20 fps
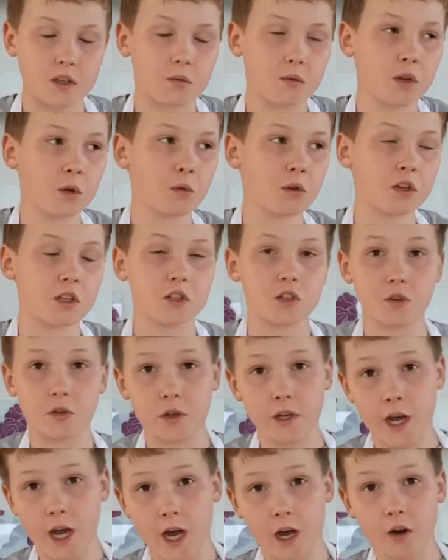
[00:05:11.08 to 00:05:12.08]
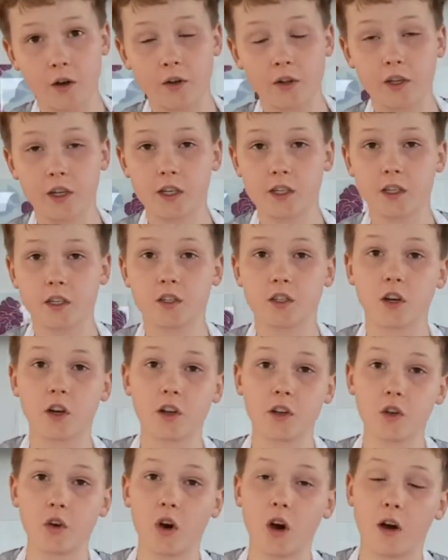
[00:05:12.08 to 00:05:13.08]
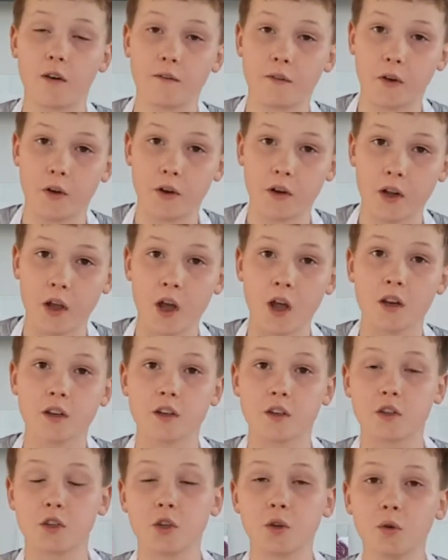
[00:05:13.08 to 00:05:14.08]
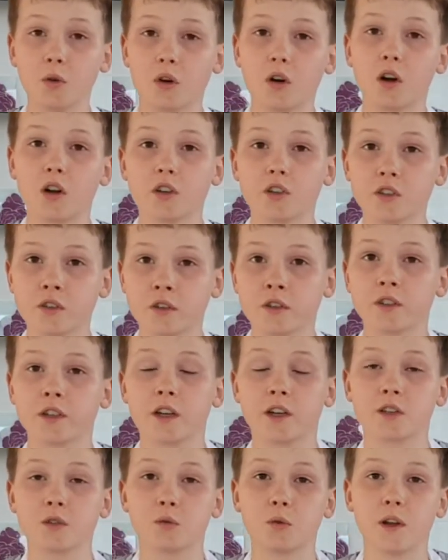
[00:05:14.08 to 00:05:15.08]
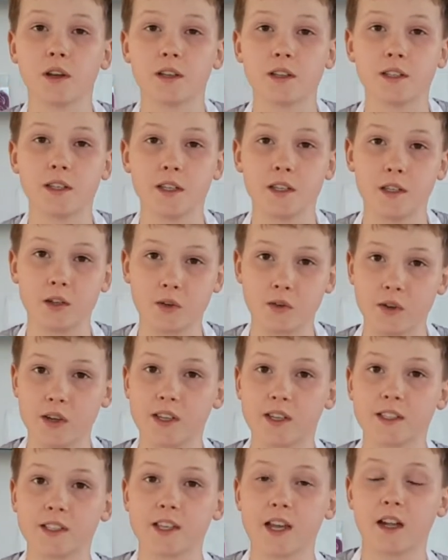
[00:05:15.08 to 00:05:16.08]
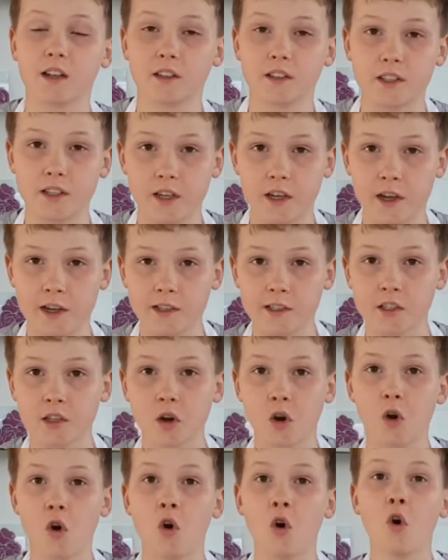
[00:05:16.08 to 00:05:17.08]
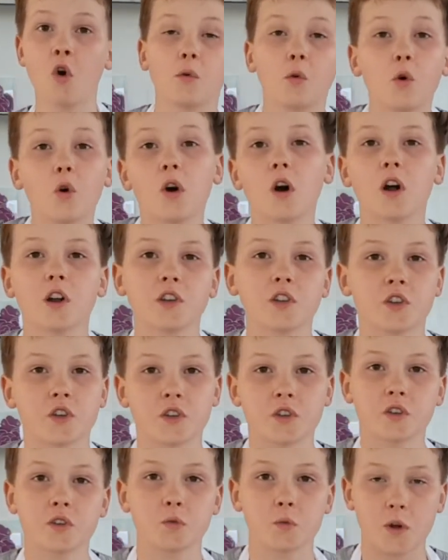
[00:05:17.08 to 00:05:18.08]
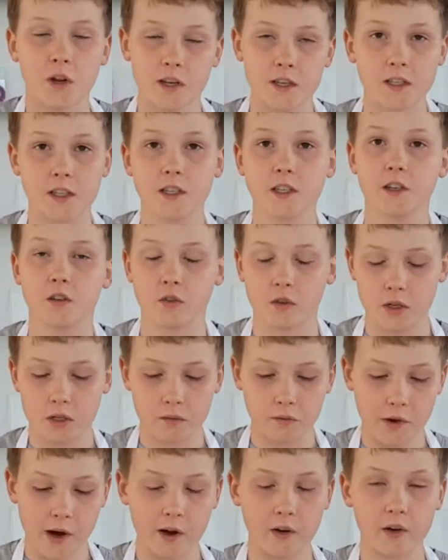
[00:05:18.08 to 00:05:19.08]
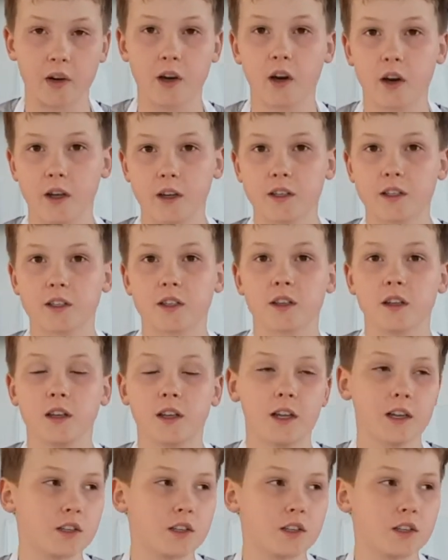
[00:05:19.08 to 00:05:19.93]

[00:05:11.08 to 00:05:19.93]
So what you want to do now, you need to turn your oven to 220 degrees Celsius, 420 degrees Fahrenheit.